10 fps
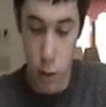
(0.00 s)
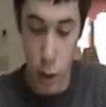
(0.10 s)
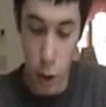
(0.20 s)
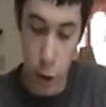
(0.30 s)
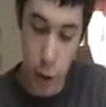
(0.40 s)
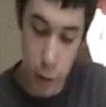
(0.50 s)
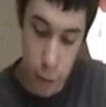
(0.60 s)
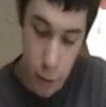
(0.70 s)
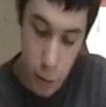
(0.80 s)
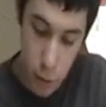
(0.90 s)
Now, like I
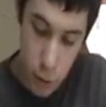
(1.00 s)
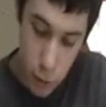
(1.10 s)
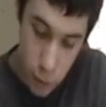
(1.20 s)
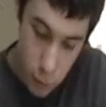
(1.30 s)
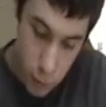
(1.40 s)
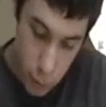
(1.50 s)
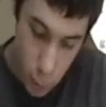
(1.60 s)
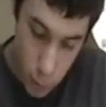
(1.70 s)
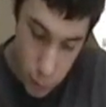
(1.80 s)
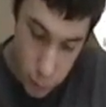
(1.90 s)
said,
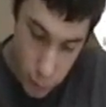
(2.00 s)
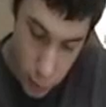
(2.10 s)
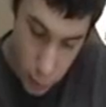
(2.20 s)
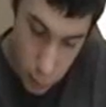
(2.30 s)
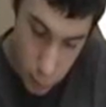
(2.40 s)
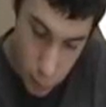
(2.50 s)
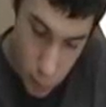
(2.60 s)
you want to stick it in.